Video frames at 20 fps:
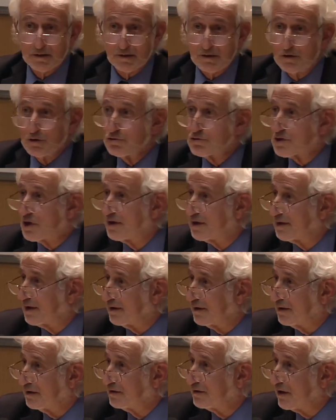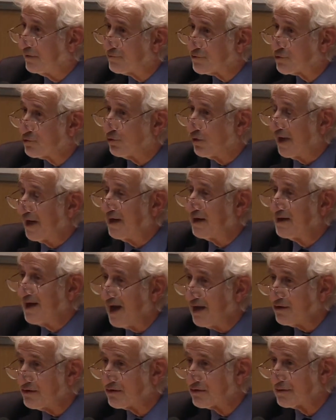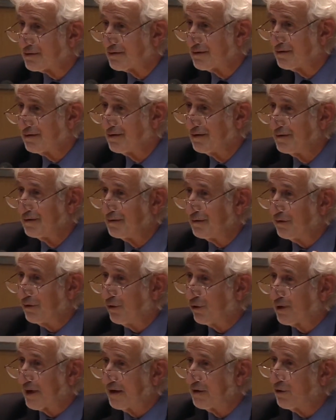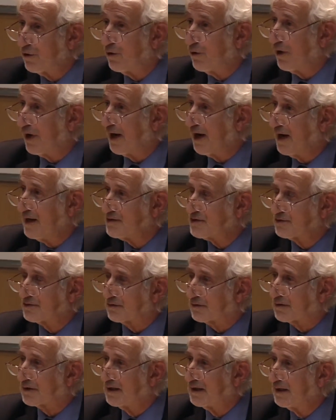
Usually it gives you a yes or a no answer.